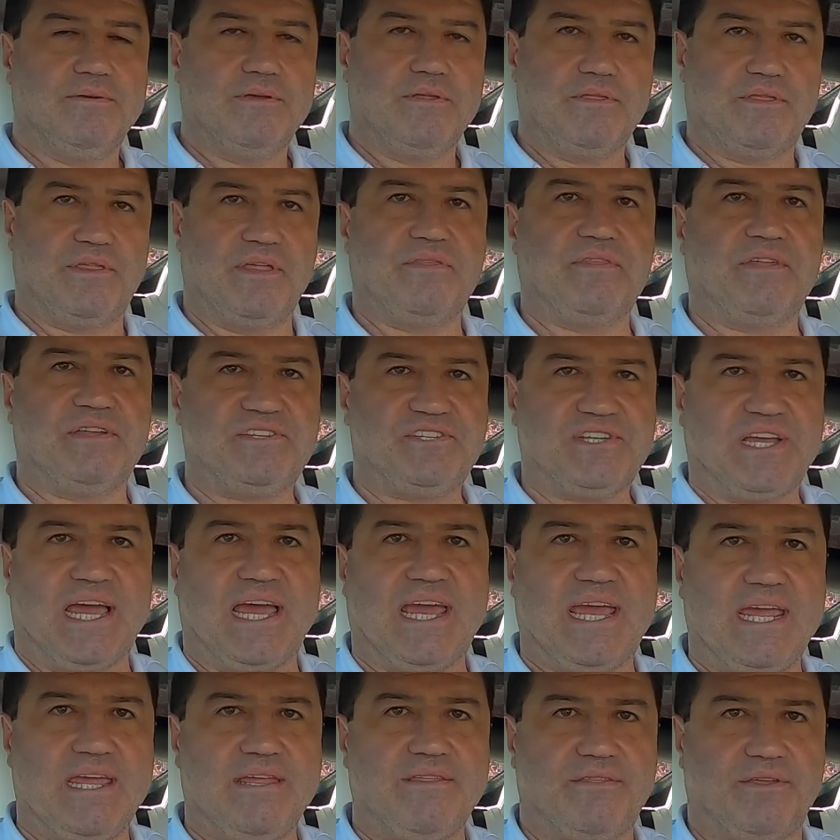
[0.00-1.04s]
than the
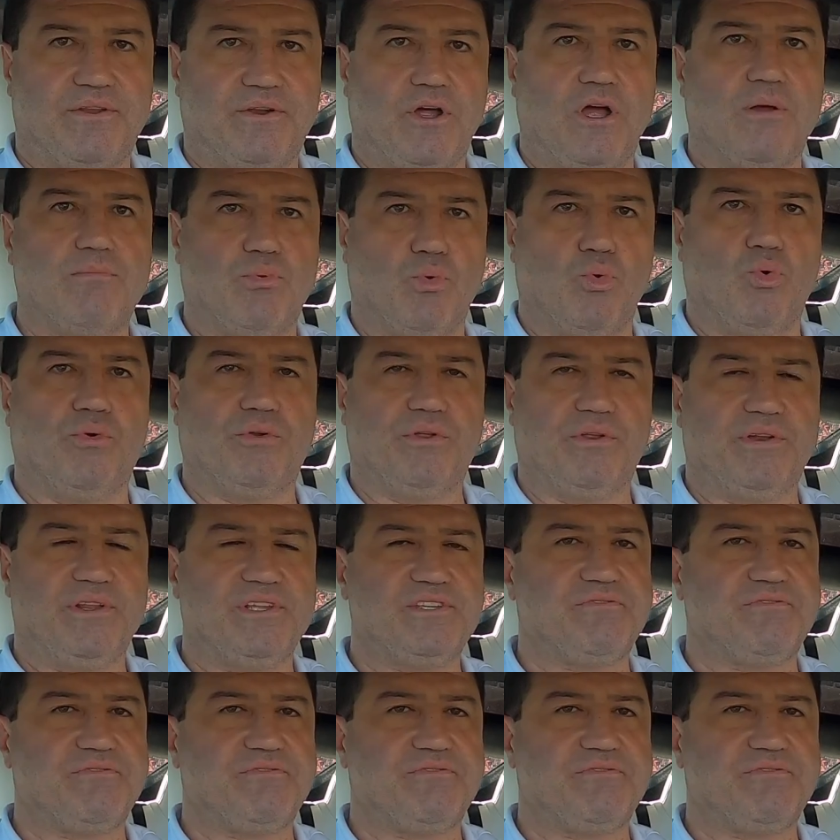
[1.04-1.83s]
day that I bought it.